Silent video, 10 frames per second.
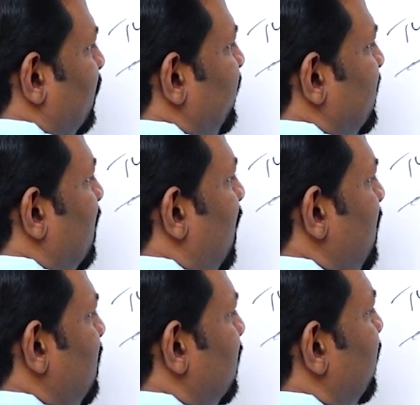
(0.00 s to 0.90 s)
We
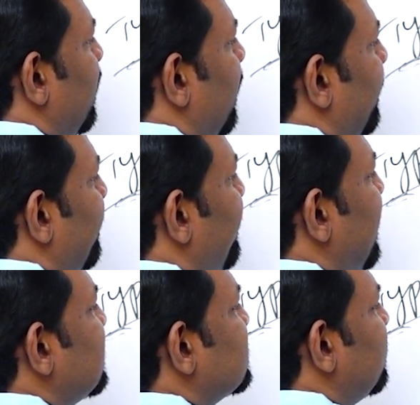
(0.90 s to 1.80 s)
call
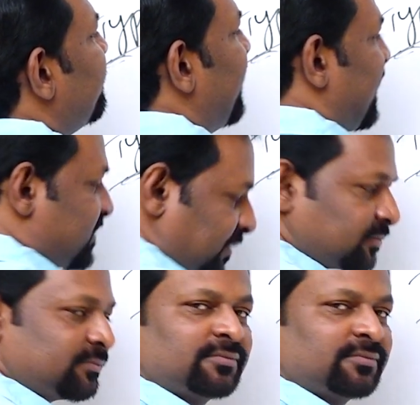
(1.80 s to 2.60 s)
mixed fraction.